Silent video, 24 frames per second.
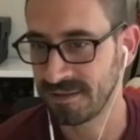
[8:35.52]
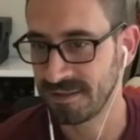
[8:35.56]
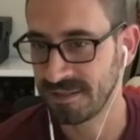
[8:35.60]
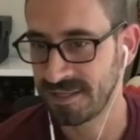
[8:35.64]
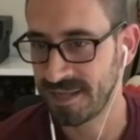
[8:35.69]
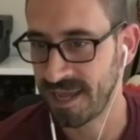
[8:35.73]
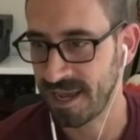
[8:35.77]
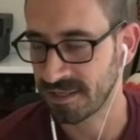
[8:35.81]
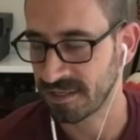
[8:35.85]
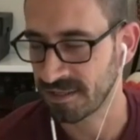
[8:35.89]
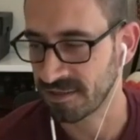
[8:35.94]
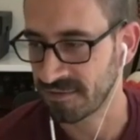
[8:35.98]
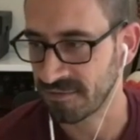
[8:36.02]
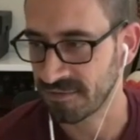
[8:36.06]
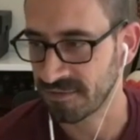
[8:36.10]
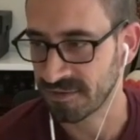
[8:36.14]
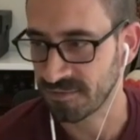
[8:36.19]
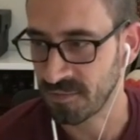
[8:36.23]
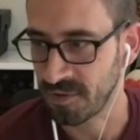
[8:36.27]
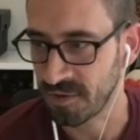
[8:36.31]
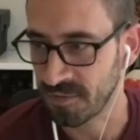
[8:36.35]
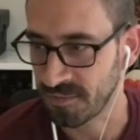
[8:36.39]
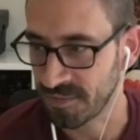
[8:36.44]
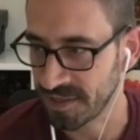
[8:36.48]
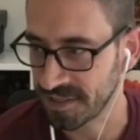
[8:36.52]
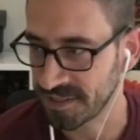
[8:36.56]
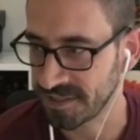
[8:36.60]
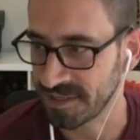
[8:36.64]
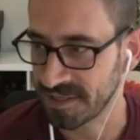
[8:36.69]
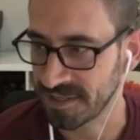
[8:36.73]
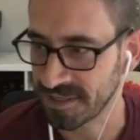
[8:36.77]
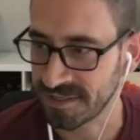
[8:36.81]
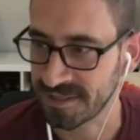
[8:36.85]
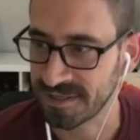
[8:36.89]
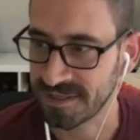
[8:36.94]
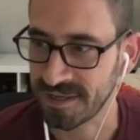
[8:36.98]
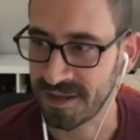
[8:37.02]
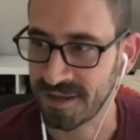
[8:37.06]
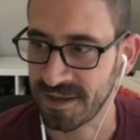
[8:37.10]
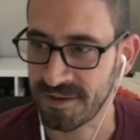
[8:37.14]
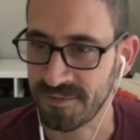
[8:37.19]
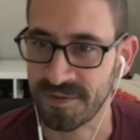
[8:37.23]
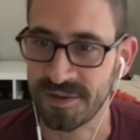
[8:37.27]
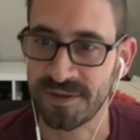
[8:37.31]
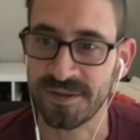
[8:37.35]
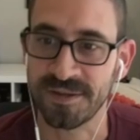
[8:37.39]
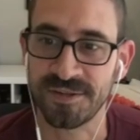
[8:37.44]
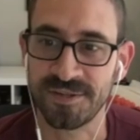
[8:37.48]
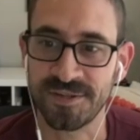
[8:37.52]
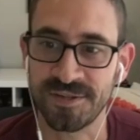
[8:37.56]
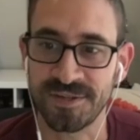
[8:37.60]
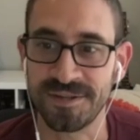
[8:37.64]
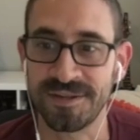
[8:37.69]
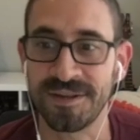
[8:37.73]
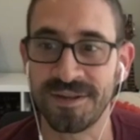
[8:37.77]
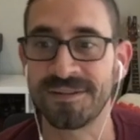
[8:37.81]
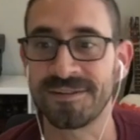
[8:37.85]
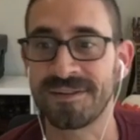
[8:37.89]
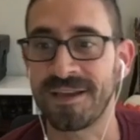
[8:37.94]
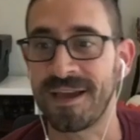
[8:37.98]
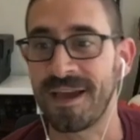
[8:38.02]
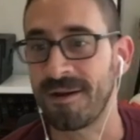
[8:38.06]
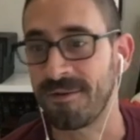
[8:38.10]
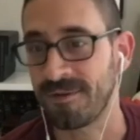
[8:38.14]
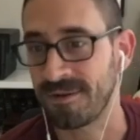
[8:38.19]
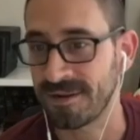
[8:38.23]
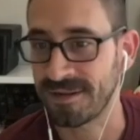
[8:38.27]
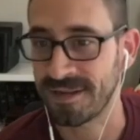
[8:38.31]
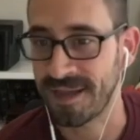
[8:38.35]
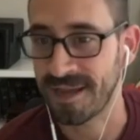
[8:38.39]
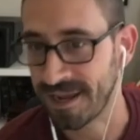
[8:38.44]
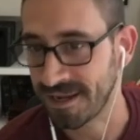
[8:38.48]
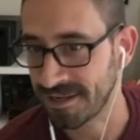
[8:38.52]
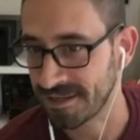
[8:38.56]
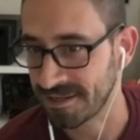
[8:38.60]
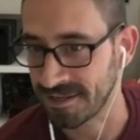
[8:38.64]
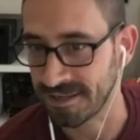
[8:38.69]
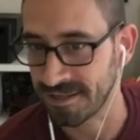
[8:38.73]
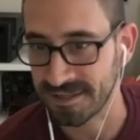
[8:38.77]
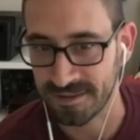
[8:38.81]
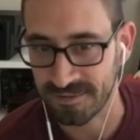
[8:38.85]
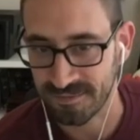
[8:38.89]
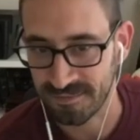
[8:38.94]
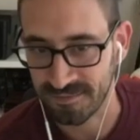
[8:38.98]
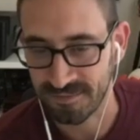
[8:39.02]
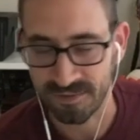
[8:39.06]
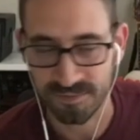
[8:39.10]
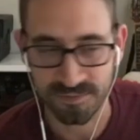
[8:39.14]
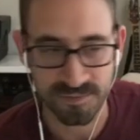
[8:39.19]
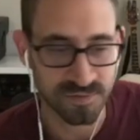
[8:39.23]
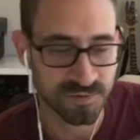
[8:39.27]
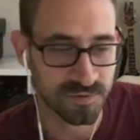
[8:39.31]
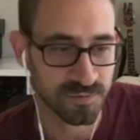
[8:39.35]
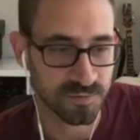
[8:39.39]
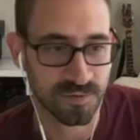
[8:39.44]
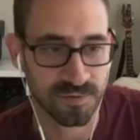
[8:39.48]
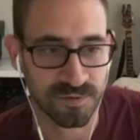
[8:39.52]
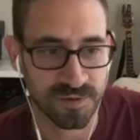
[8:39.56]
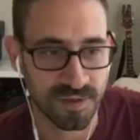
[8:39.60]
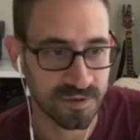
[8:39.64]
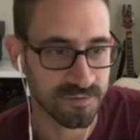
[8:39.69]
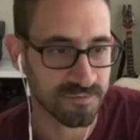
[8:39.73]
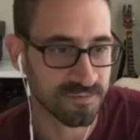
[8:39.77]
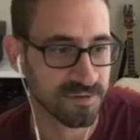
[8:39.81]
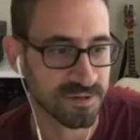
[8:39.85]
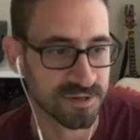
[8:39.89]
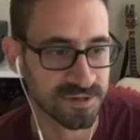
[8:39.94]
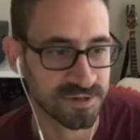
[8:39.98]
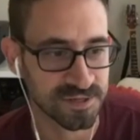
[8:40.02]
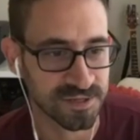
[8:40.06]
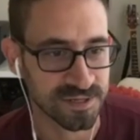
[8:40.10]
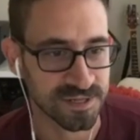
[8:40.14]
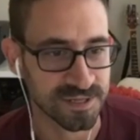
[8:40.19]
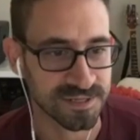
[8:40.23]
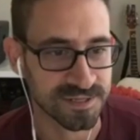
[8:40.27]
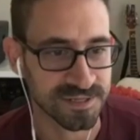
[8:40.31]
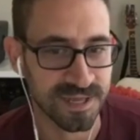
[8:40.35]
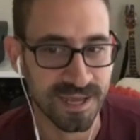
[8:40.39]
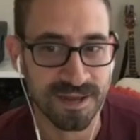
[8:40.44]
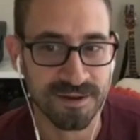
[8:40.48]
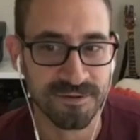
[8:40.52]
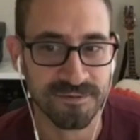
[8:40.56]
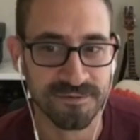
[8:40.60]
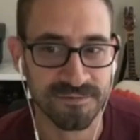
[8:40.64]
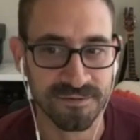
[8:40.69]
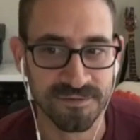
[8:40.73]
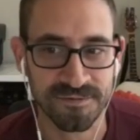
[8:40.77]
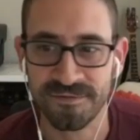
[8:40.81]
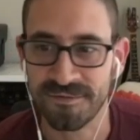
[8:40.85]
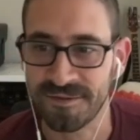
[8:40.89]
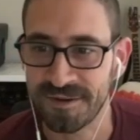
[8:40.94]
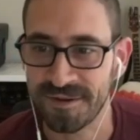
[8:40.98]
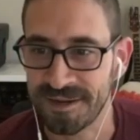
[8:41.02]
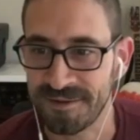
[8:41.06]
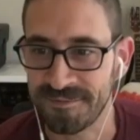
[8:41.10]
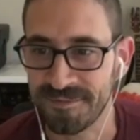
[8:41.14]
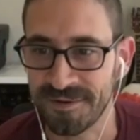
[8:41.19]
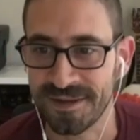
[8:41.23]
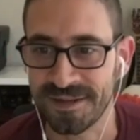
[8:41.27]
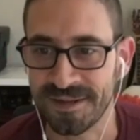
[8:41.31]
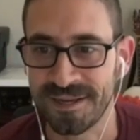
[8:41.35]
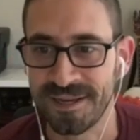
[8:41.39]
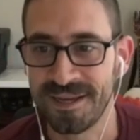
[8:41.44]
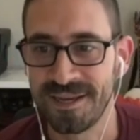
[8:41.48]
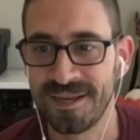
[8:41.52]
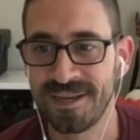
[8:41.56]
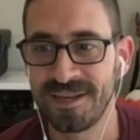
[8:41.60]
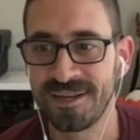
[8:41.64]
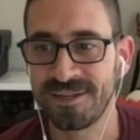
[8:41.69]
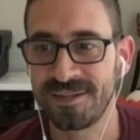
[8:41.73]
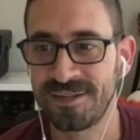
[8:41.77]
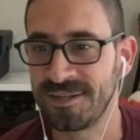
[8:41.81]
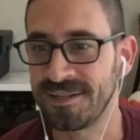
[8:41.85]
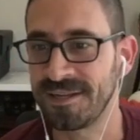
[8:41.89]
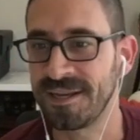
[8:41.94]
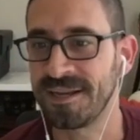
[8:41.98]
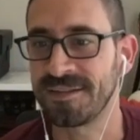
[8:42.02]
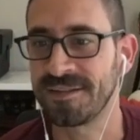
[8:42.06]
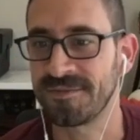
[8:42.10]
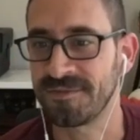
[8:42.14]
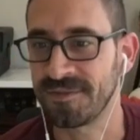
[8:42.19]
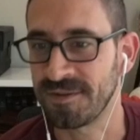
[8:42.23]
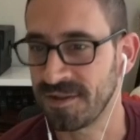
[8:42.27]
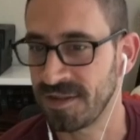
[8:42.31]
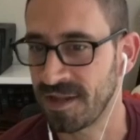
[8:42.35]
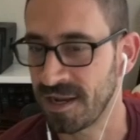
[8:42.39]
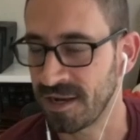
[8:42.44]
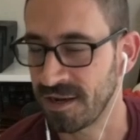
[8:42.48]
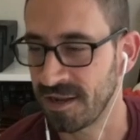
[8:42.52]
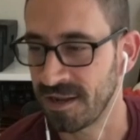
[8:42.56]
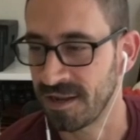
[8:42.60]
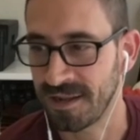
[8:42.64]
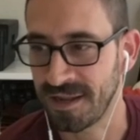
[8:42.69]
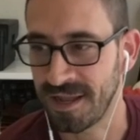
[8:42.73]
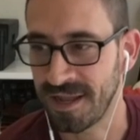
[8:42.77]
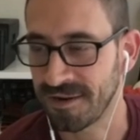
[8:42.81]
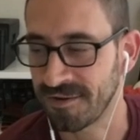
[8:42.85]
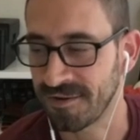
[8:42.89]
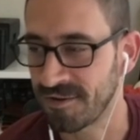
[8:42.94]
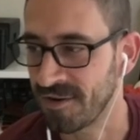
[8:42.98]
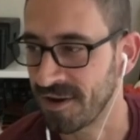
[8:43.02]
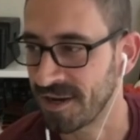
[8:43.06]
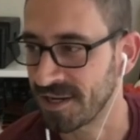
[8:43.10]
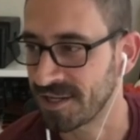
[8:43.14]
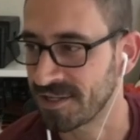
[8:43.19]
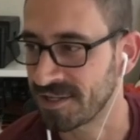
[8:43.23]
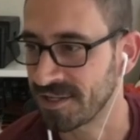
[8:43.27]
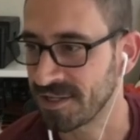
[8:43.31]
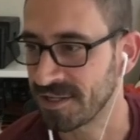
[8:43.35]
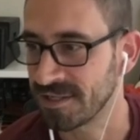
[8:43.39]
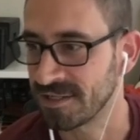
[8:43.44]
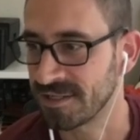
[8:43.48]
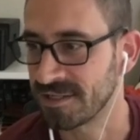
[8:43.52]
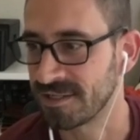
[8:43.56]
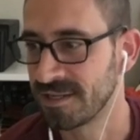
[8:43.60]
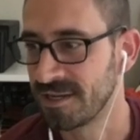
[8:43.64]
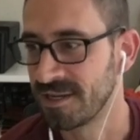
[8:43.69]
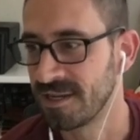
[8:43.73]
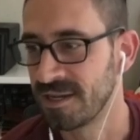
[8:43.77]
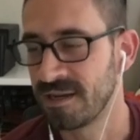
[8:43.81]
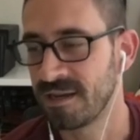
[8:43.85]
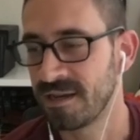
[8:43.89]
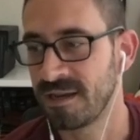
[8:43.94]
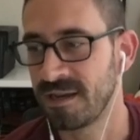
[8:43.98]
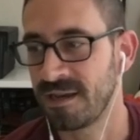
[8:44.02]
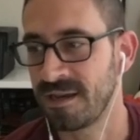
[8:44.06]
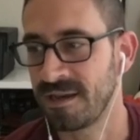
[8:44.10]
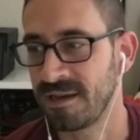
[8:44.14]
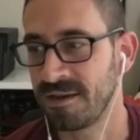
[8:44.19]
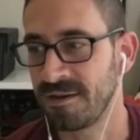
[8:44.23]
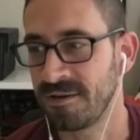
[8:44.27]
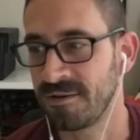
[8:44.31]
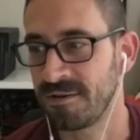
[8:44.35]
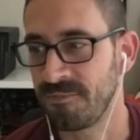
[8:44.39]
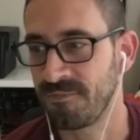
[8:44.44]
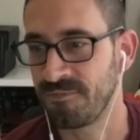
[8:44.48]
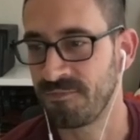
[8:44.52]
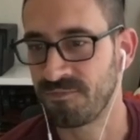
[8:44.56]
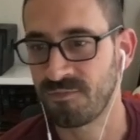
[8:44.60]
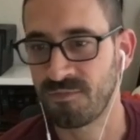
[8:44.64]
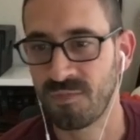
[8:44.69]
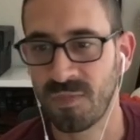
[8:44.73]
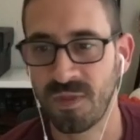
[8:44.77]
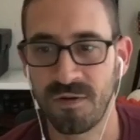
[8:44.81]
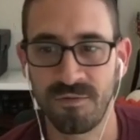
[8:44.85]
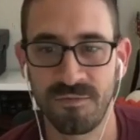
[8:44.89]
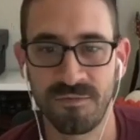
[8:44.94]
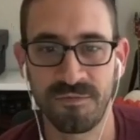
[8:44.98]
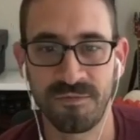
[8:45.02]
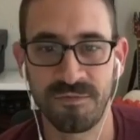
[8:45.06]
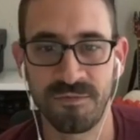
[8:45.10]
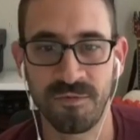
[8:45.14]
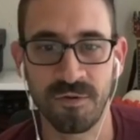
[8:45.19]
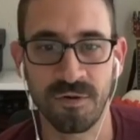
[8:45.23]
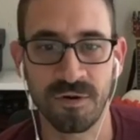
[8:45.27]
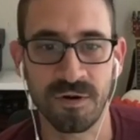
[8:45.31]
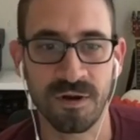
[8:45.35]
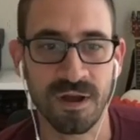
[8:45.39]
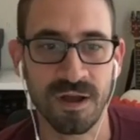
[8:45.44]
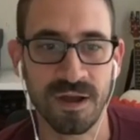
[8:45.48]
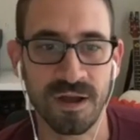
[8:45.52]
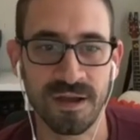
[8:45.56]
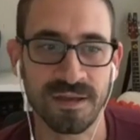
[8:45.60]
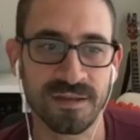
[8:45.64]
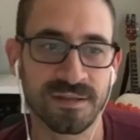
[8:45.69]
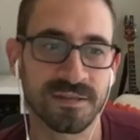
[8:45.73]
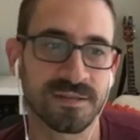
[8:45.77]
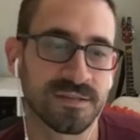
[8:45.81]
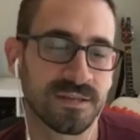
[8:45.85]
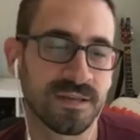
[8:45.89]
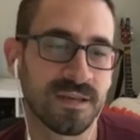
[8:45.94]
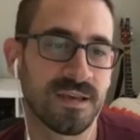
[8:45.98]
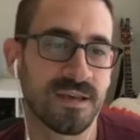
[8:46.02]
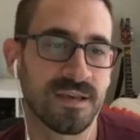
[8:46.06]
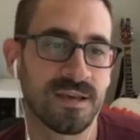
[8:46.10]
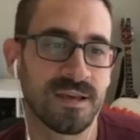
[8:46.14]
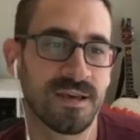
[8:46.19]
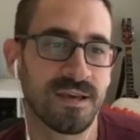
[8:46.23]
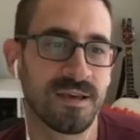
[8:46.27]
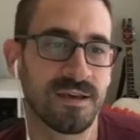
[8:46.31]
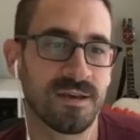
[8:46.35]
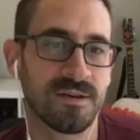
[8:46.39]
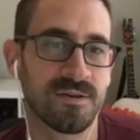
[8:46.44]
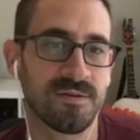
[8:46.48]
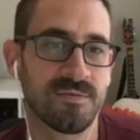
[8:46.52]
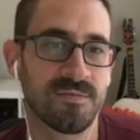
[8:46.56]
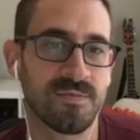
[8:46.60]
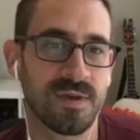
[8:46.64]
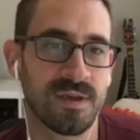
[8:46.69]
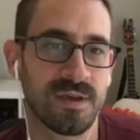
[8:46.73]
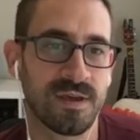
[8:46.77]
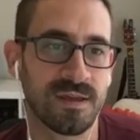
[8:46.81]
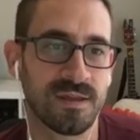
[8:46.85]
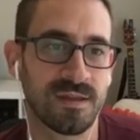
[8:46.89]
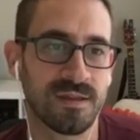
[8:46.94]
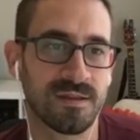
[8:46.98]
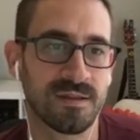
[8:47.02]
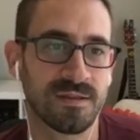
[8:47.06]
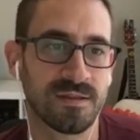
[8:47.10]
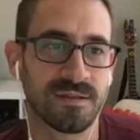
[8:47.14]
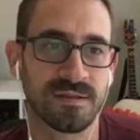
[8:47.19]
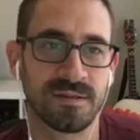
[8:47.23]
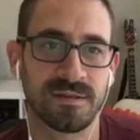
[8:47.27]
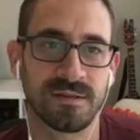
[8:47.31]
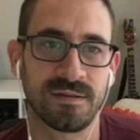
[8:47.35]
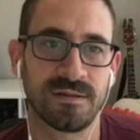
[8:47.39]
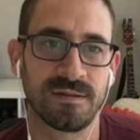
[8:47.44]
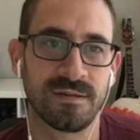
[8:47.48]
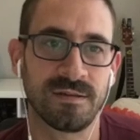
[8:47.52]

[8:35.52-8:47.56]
taxes for small business because she does our taxes, and I'm super thankful that she does that for free. But she's answering a lot of questions for us, and